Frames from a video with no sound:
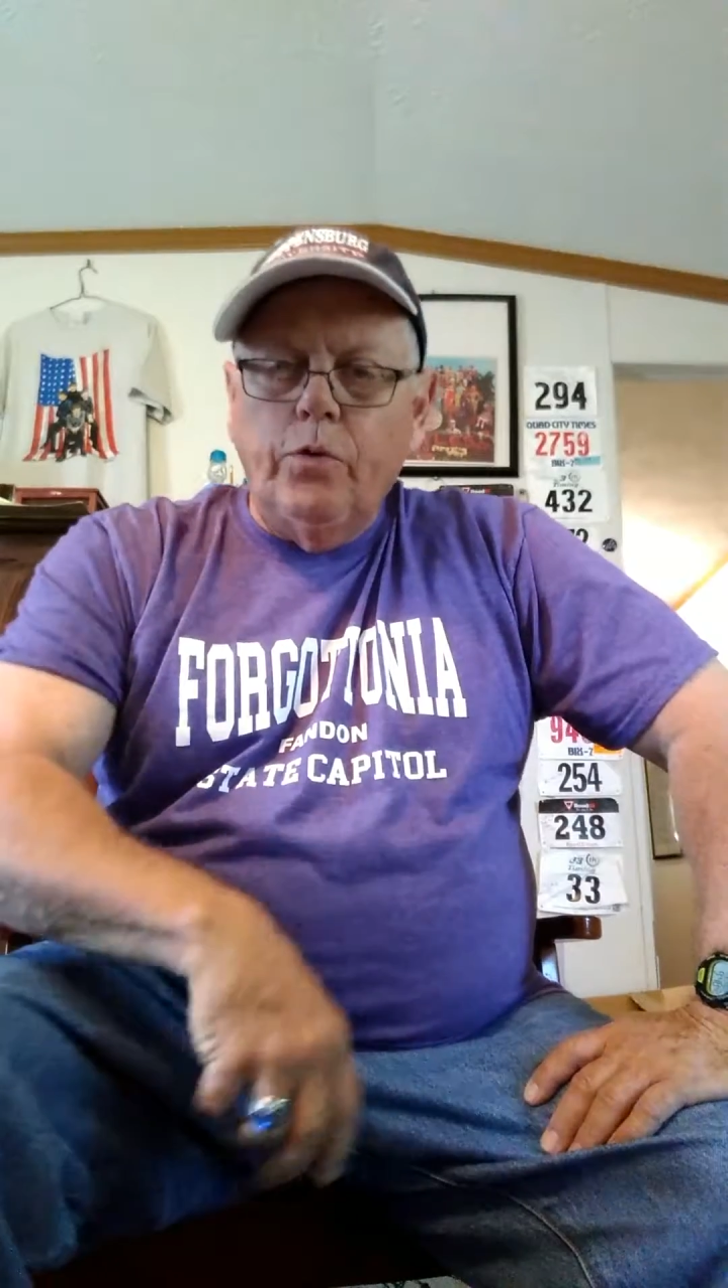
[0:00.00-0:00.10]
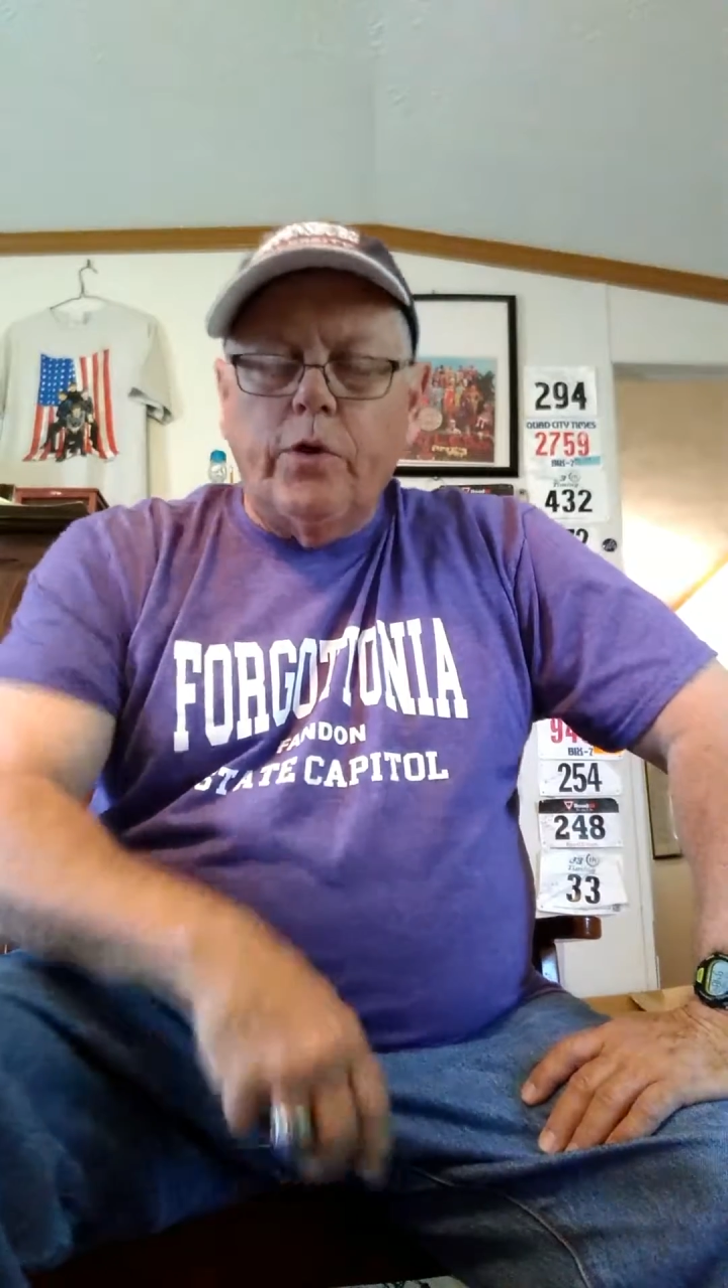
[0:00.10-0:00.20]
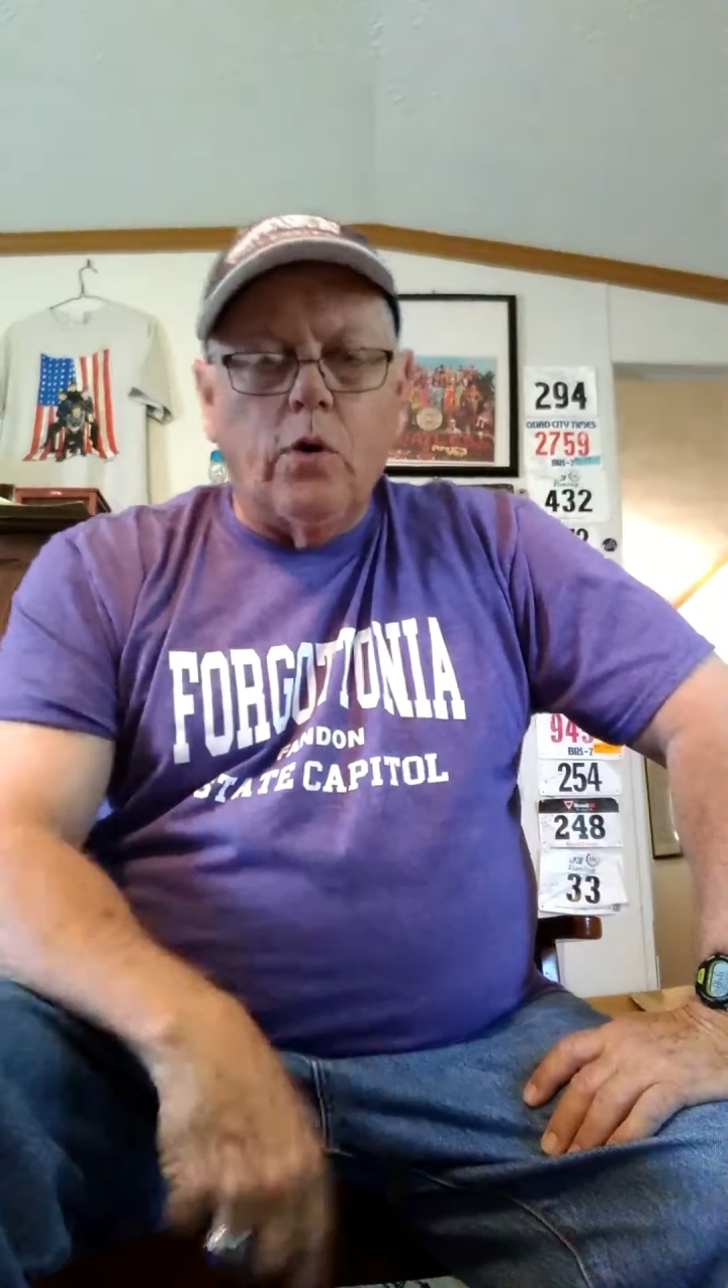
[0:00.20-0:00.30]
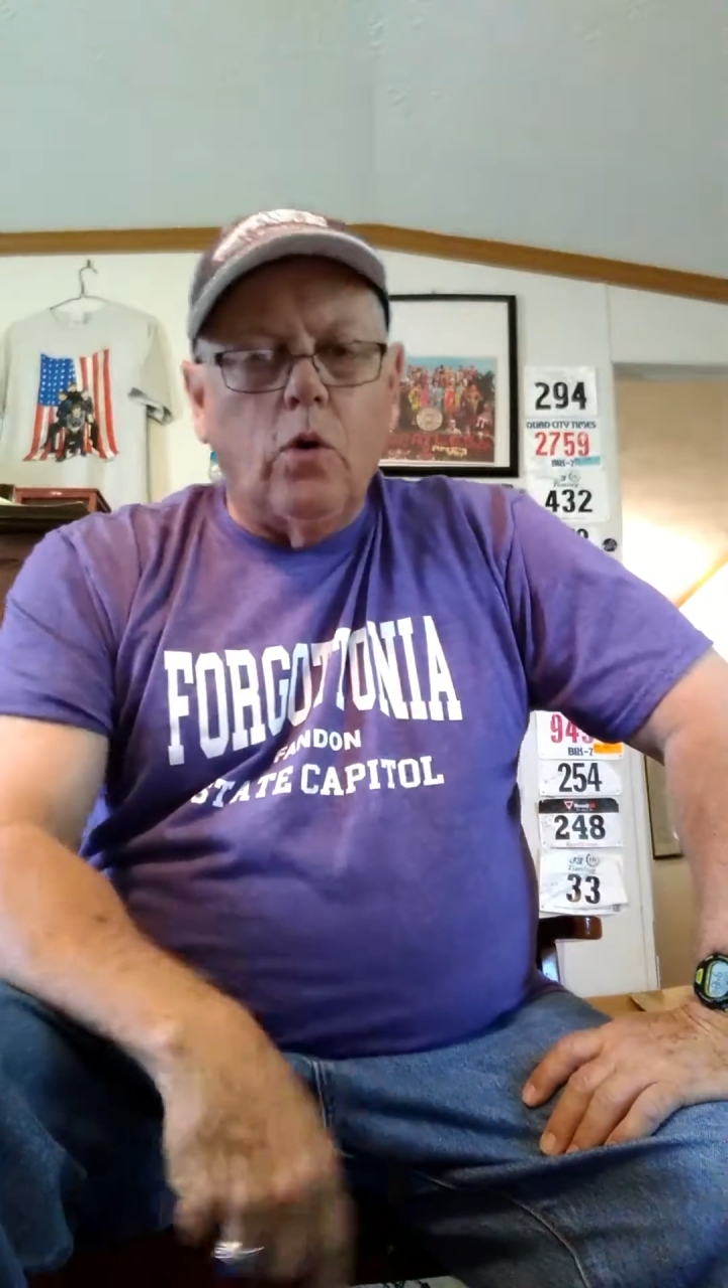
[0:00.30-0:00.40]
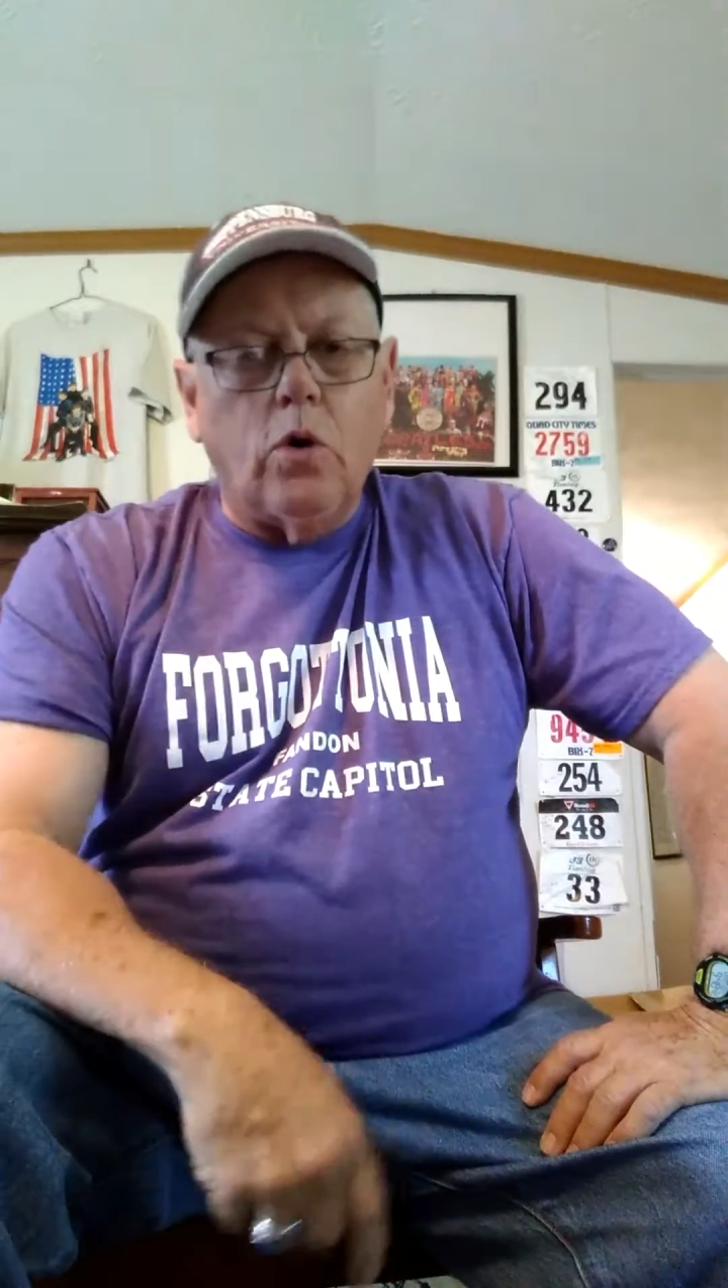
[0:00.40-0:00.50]
We
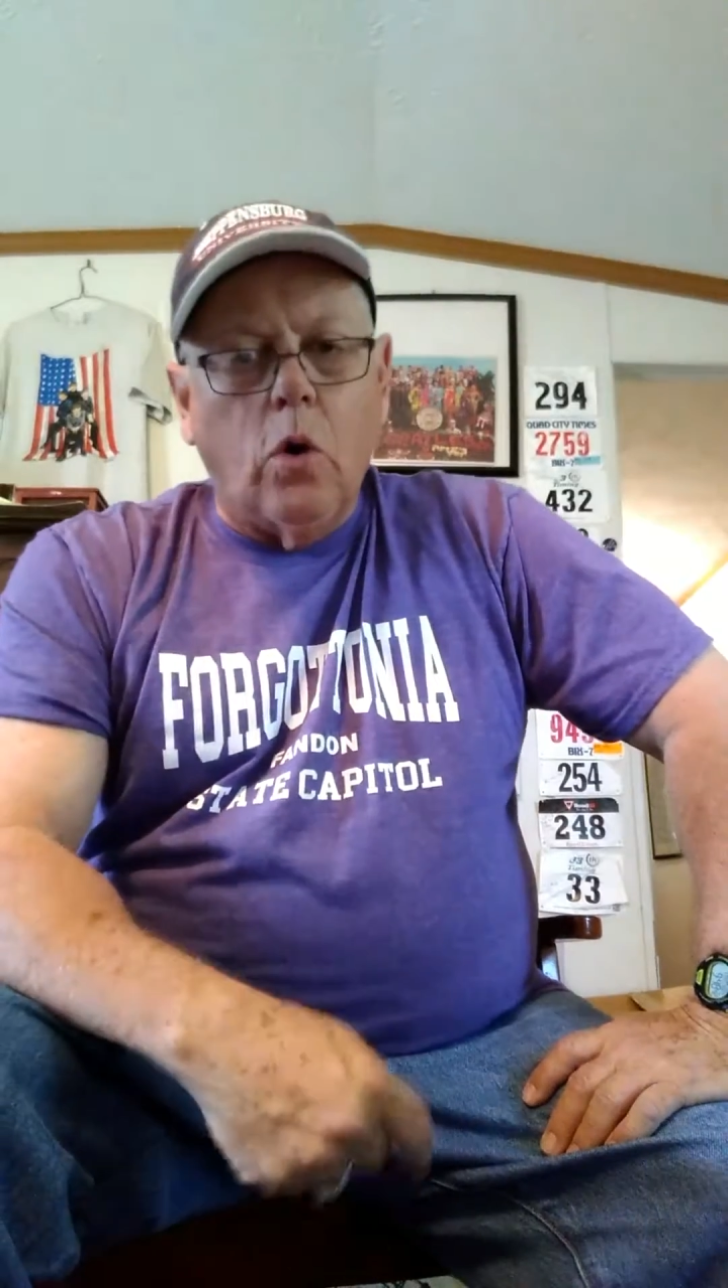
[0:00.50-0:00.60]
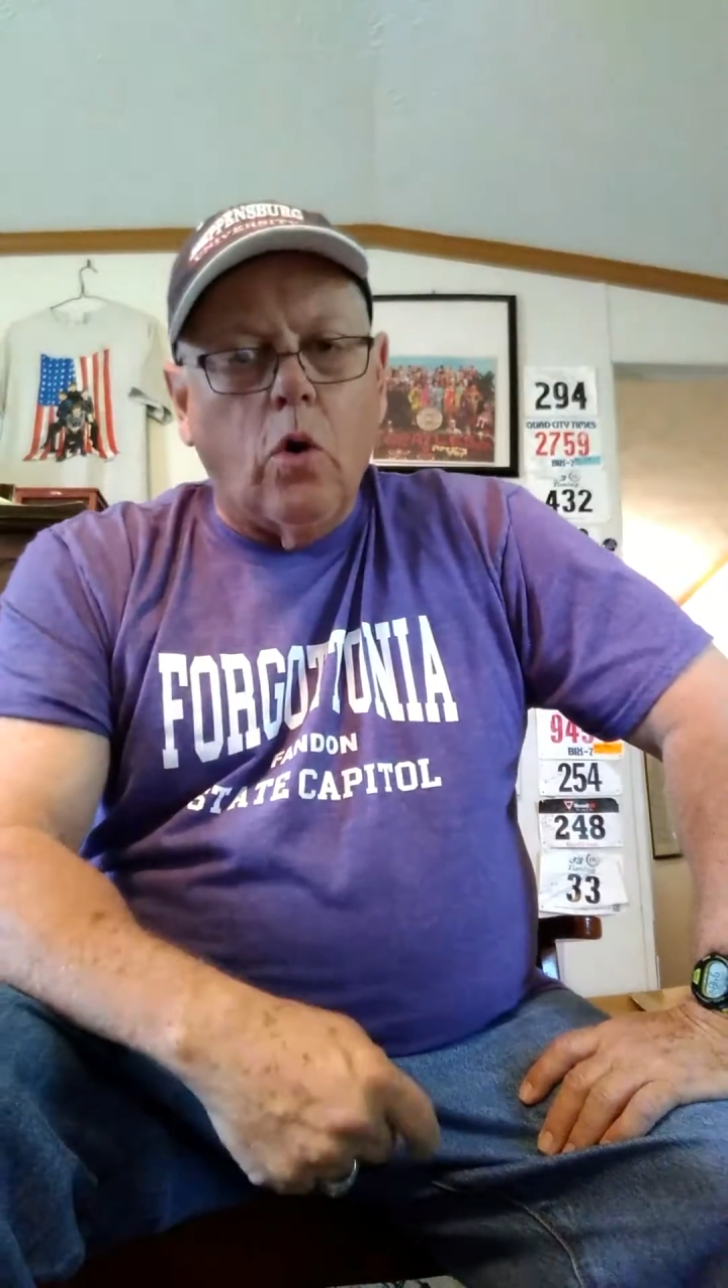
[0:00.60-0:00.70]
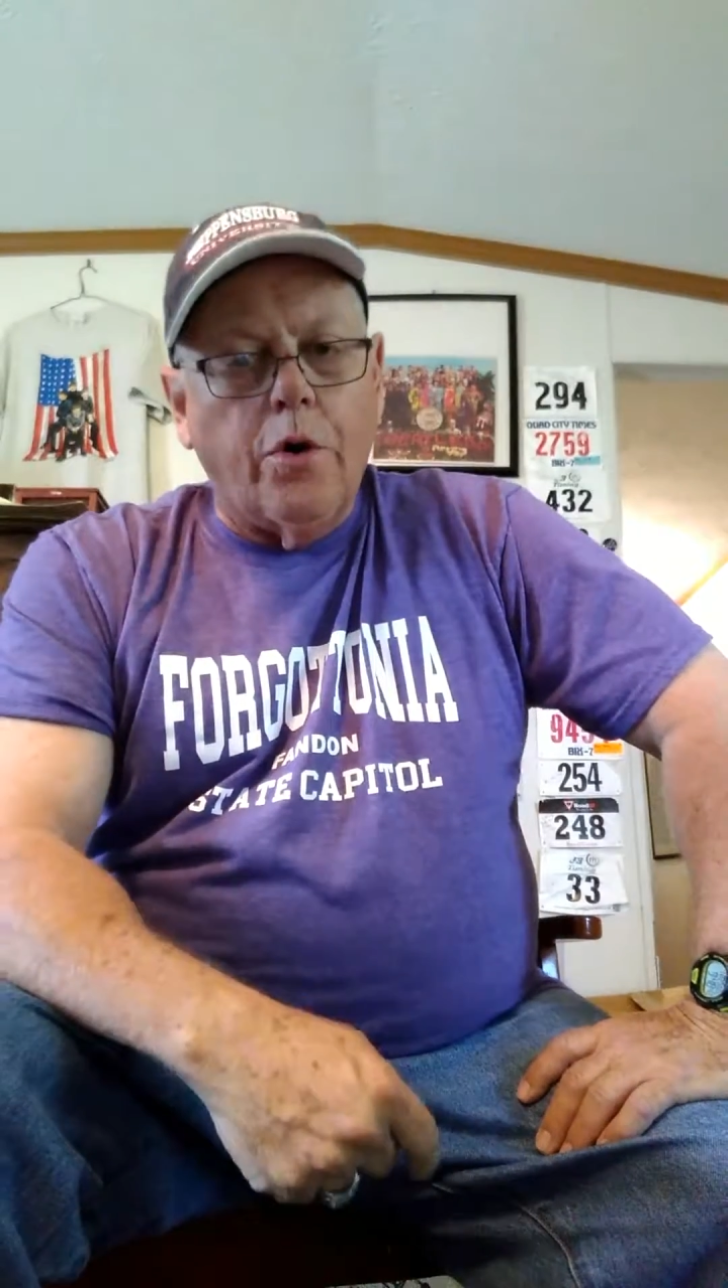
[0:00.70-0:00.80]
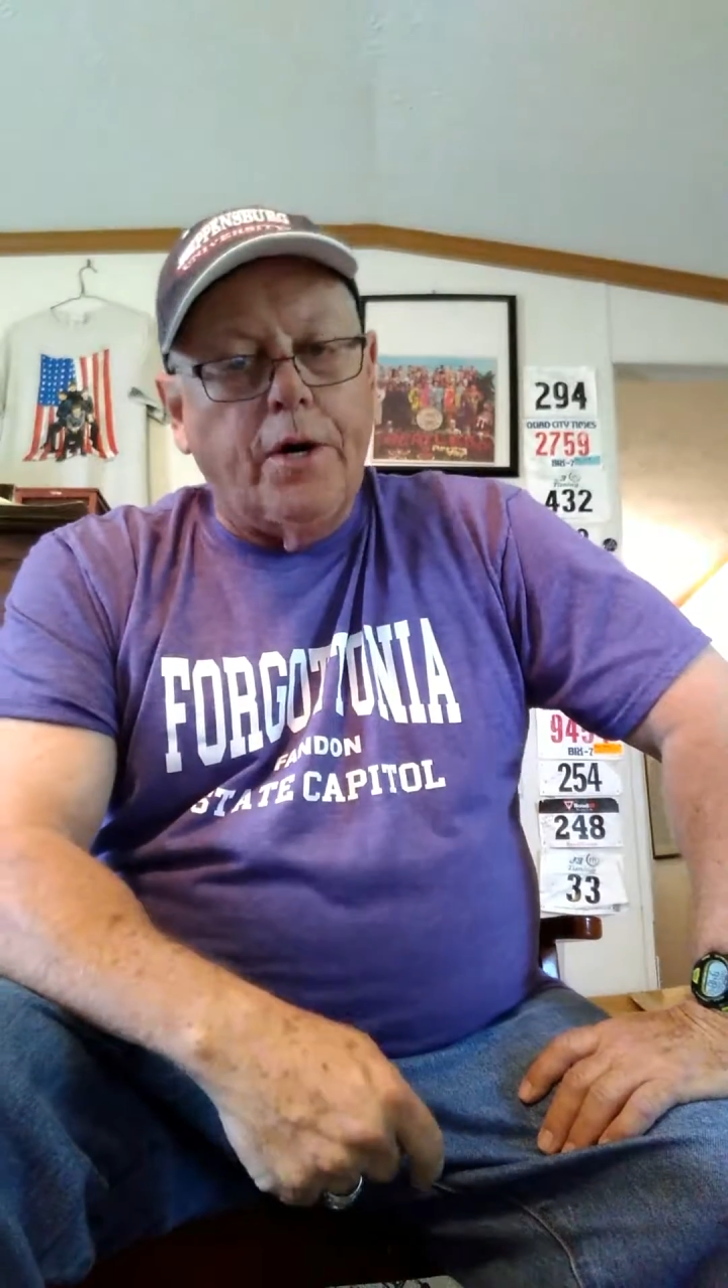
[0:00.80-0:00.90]
grow corn